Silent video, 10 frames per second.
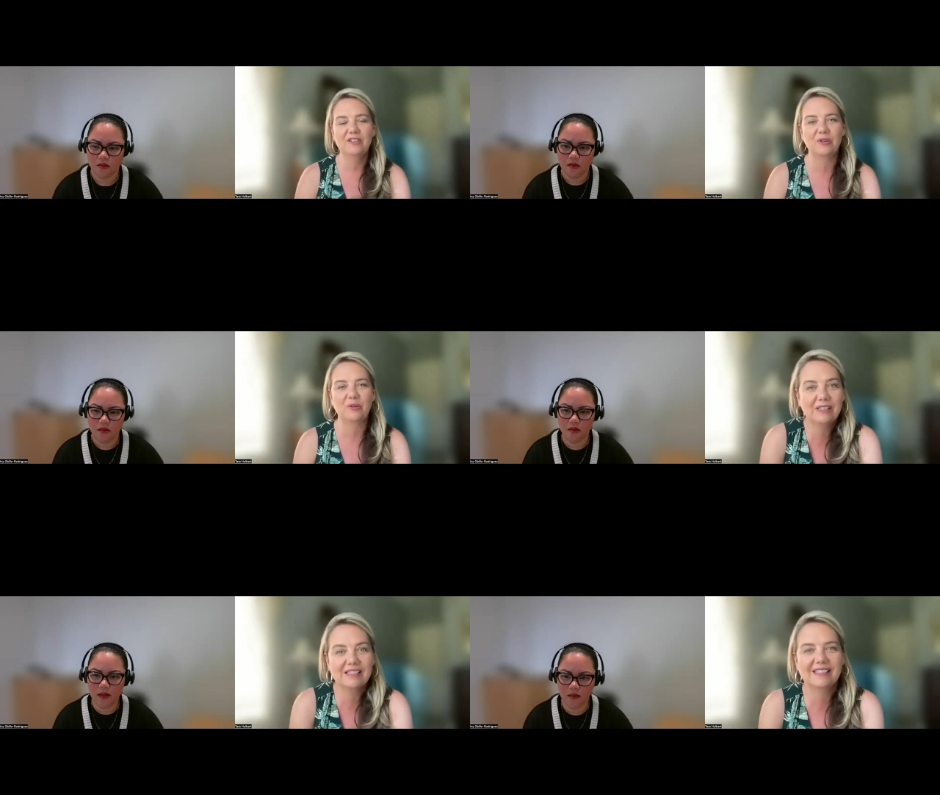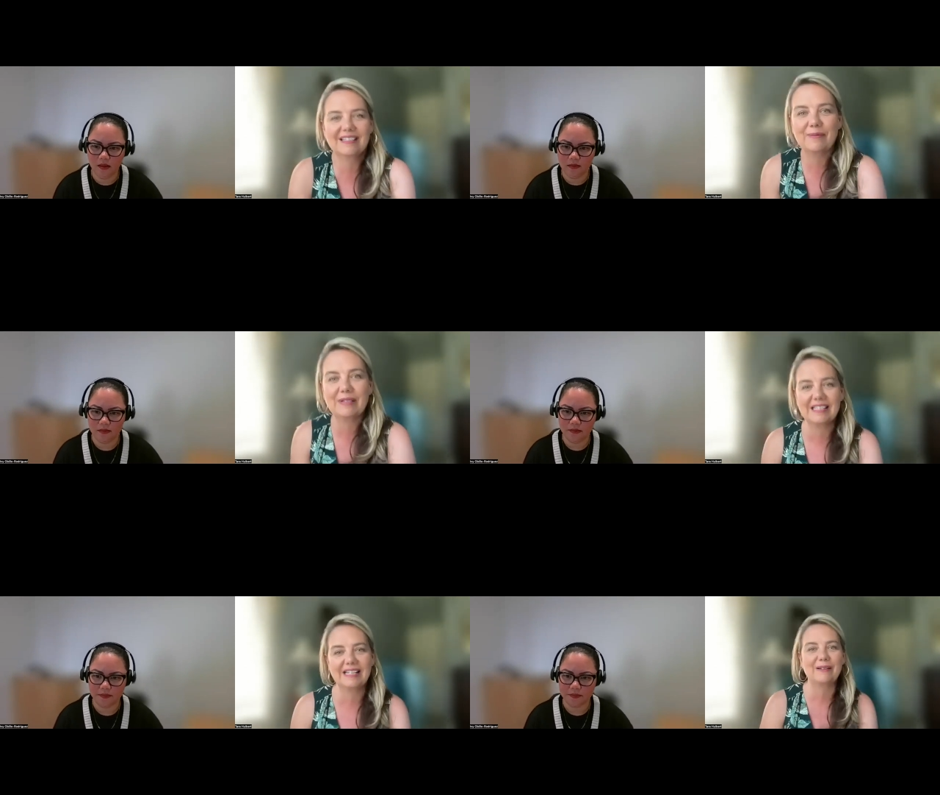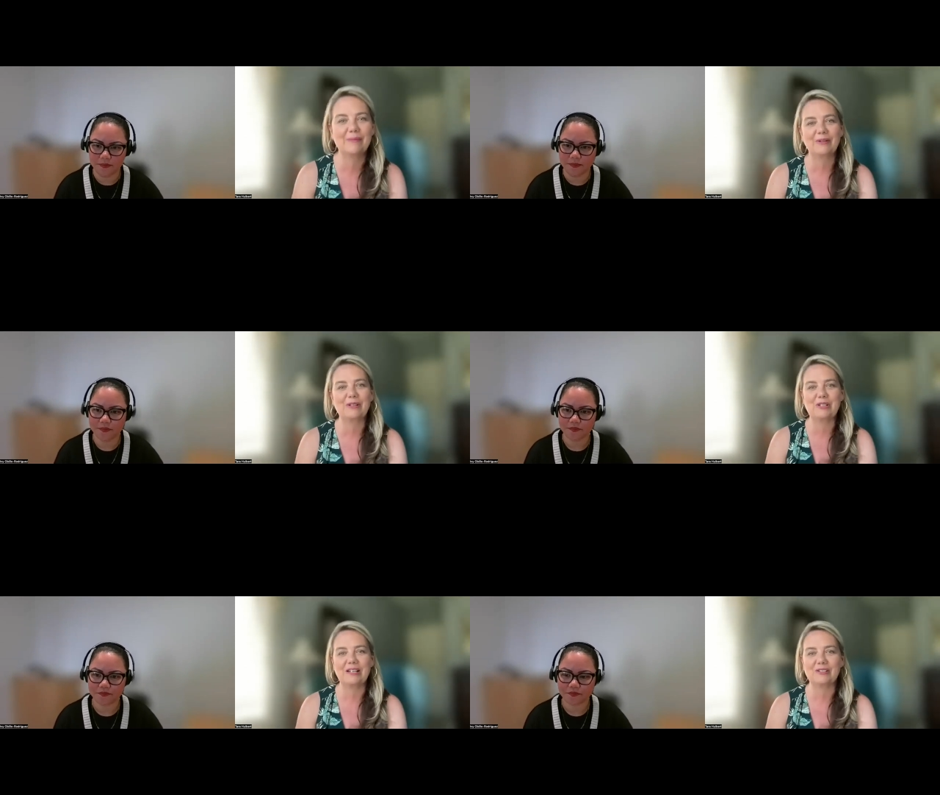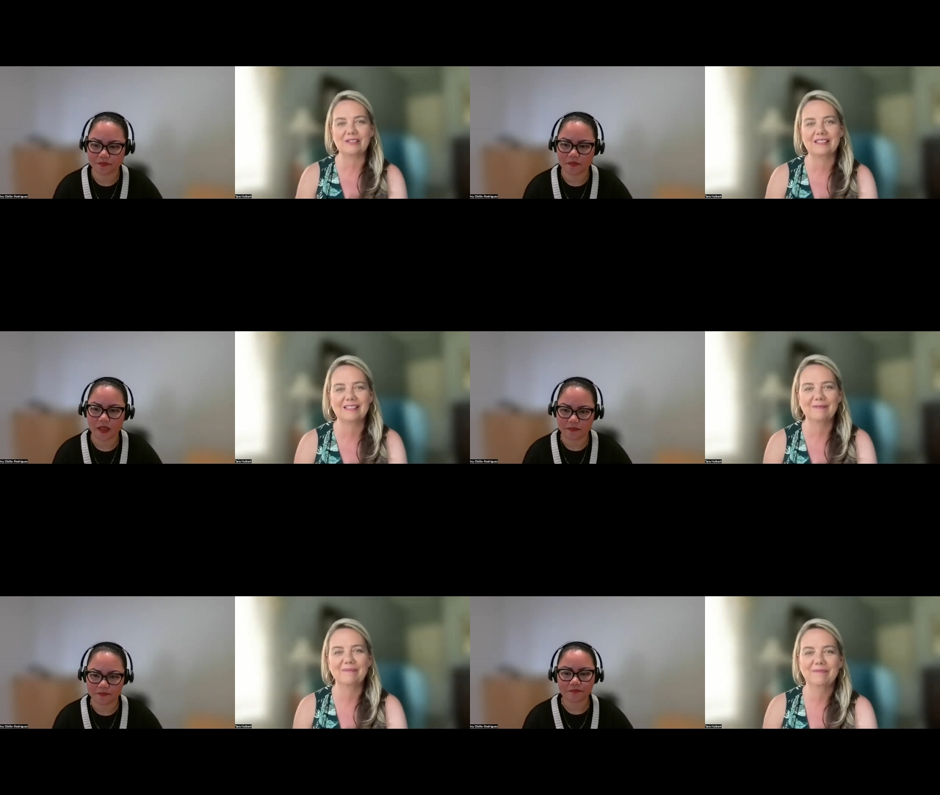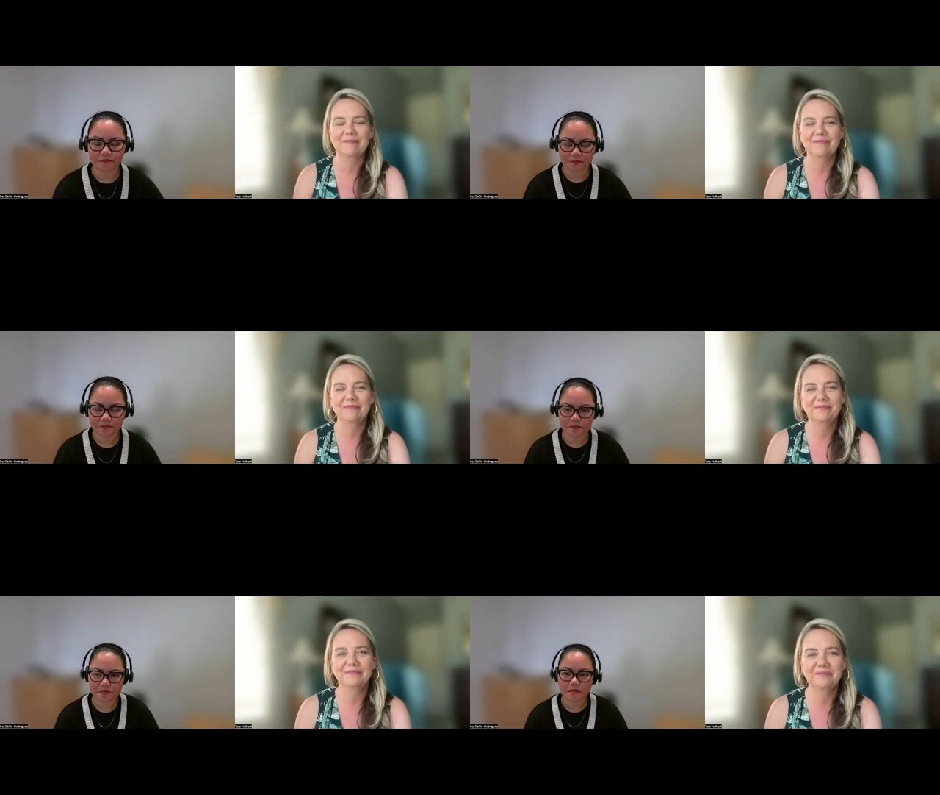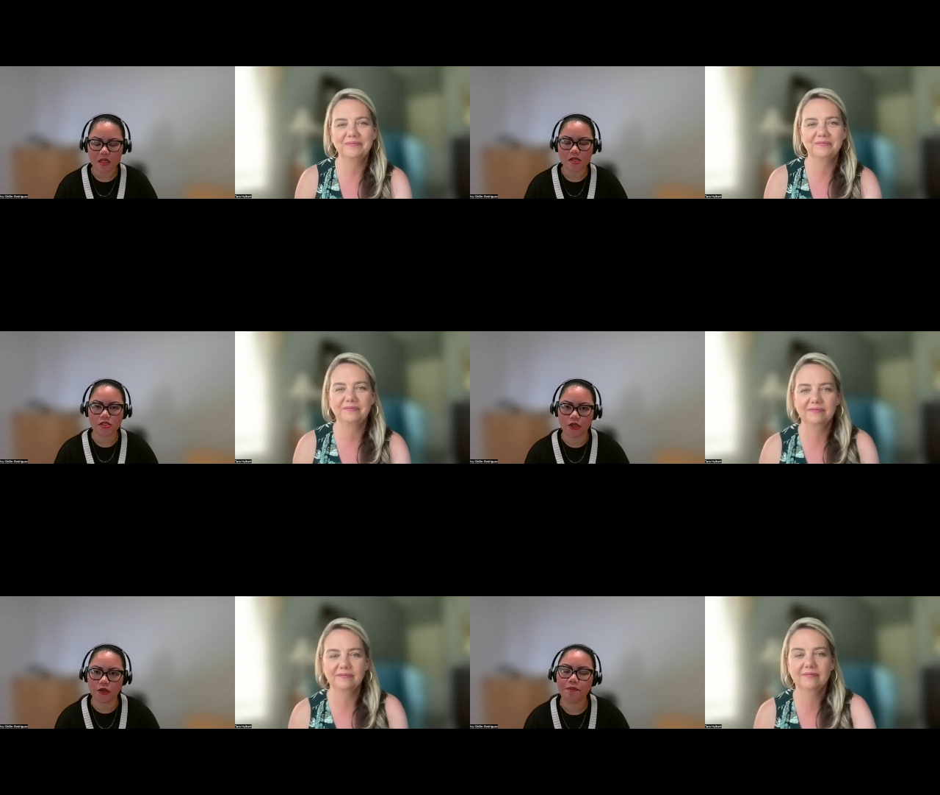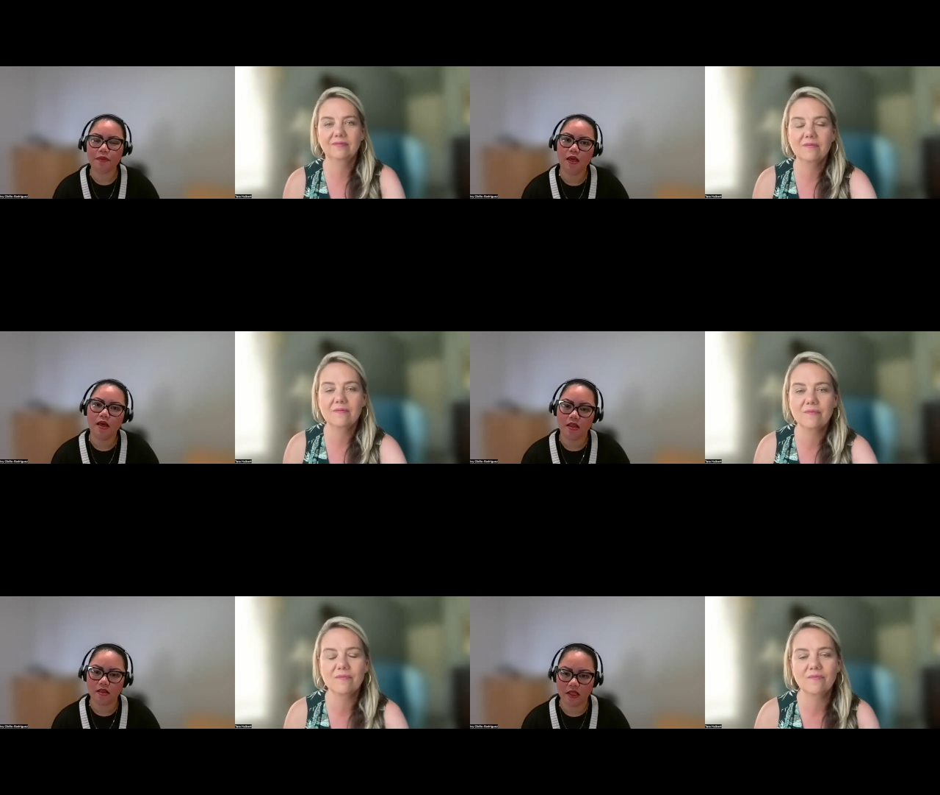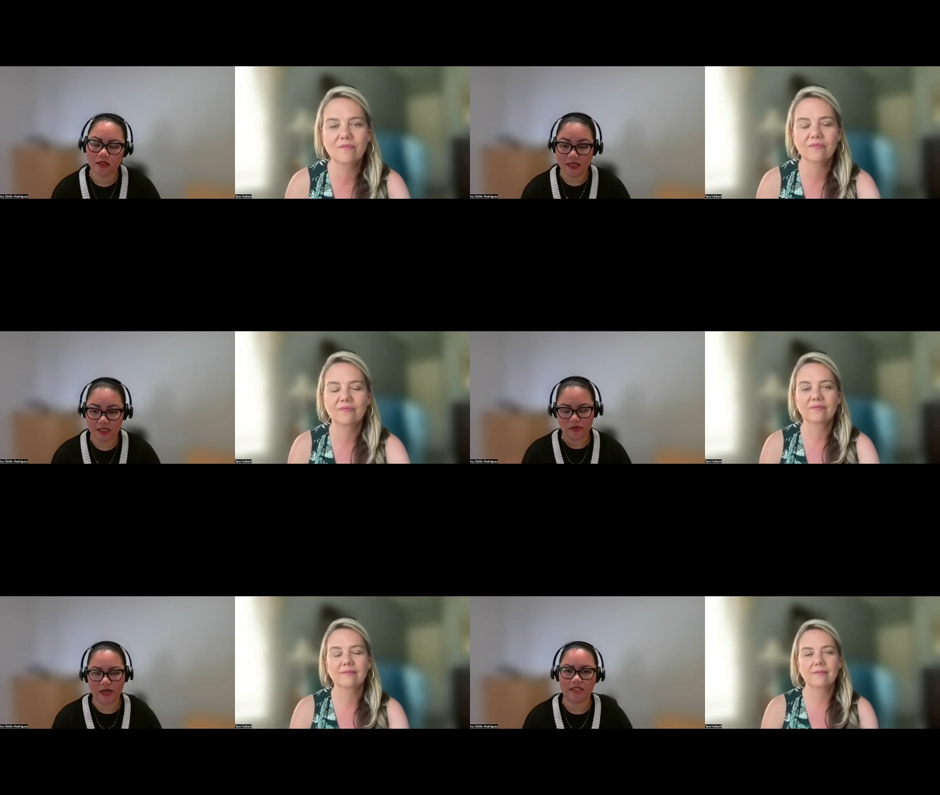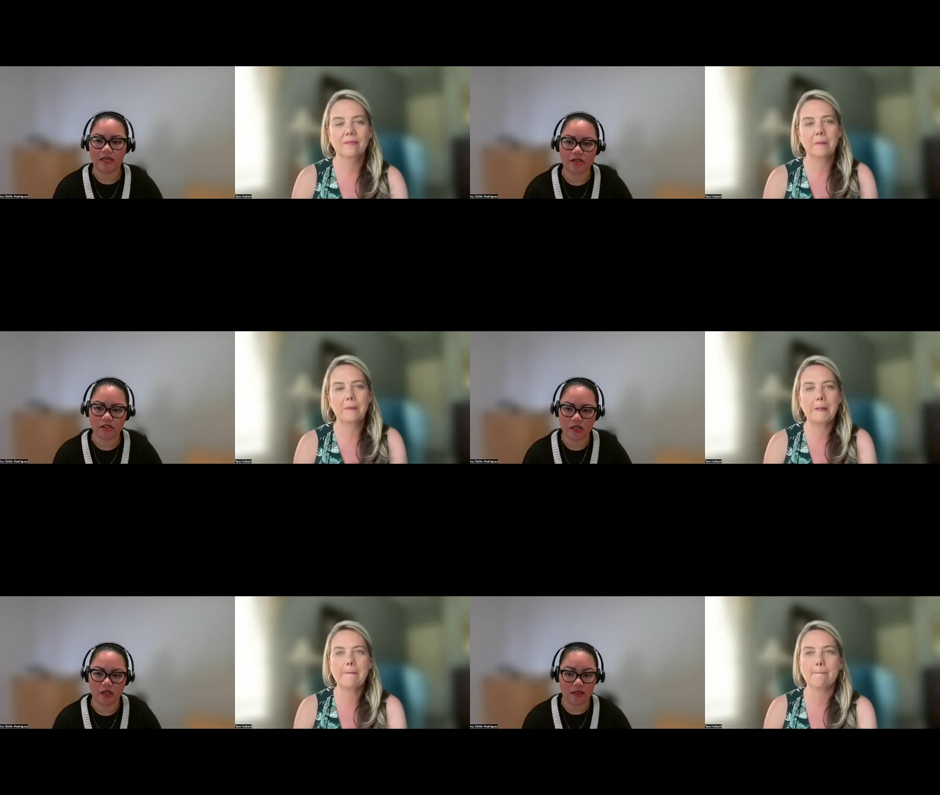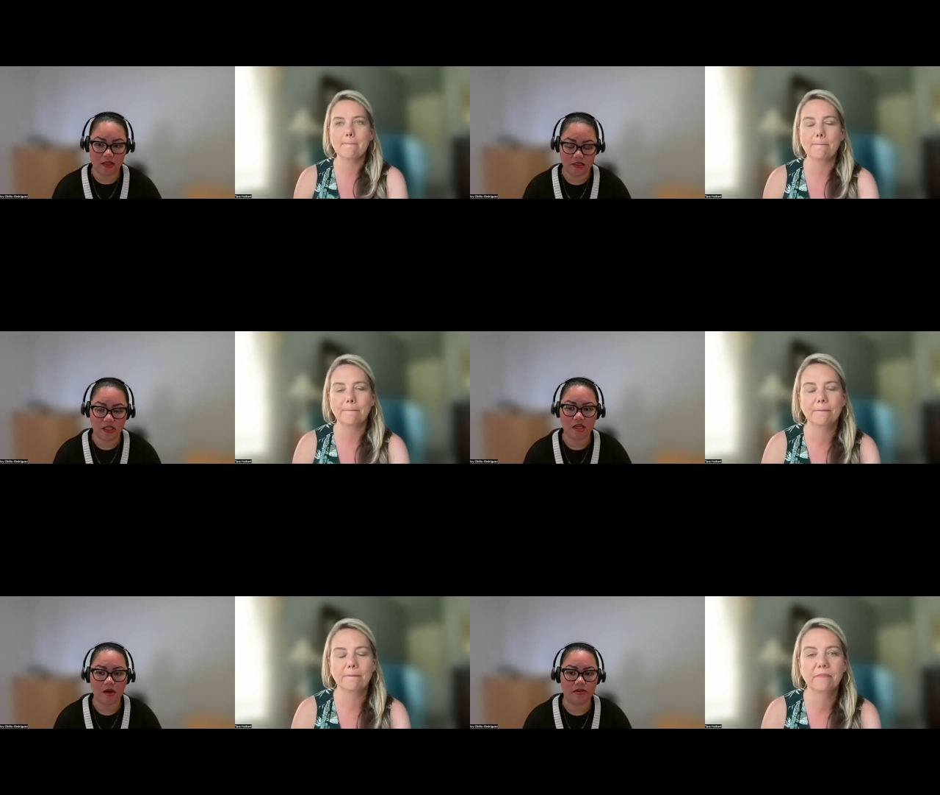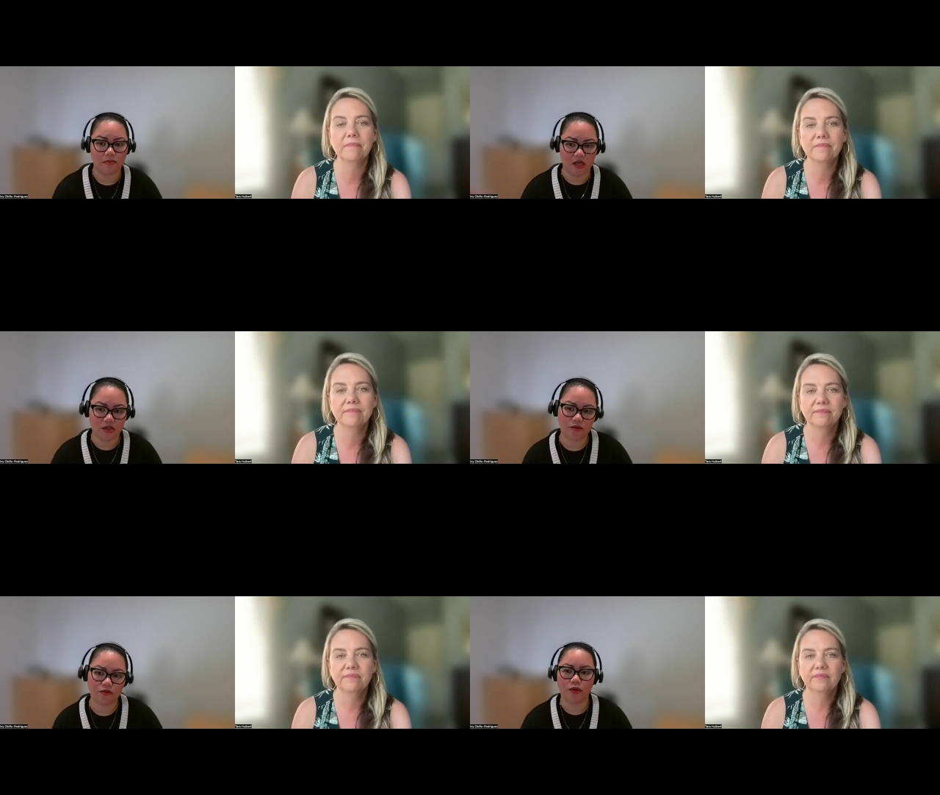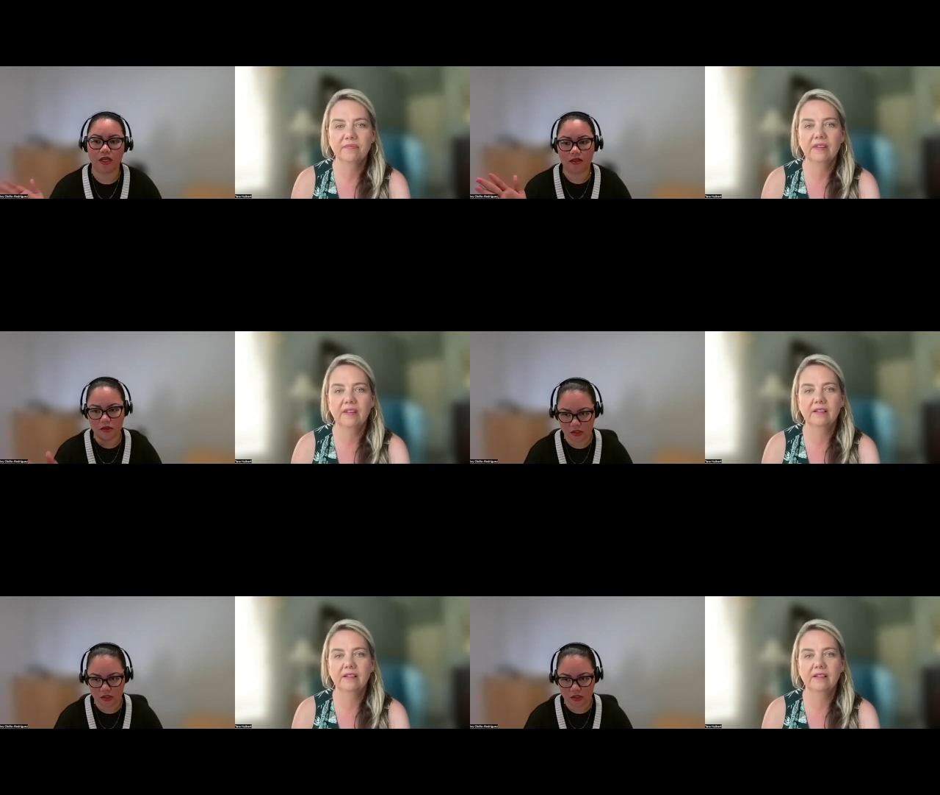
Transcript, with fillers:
Speaker 1: So I'm excited about the changes.
Speaker 2: So that's right, Tara. So it did come from 140, then